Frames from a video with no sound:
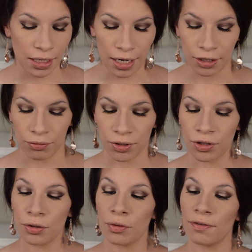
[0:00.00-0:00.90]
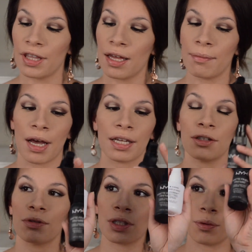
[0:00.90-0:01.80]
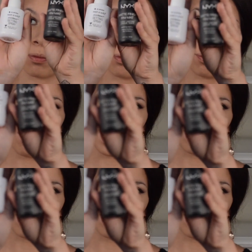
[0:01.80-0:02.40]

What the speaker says: I use 2 of them. I use the Wet